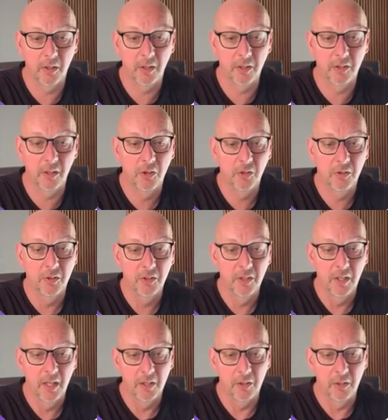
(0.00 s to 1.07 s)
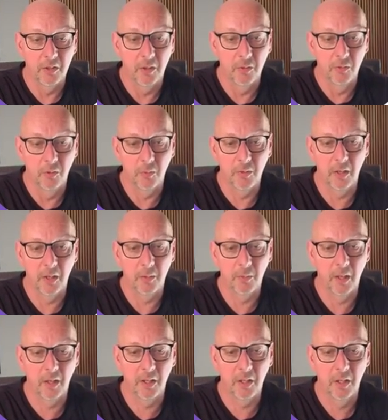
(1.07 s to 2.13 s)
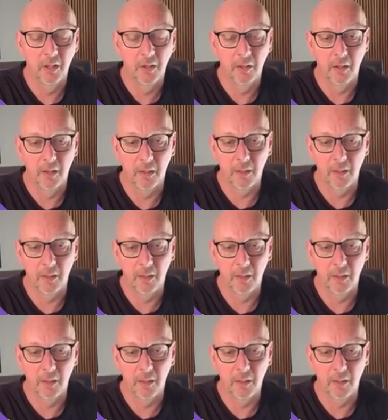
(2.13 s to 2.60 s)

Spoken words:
Yes, I just selected them from the email here.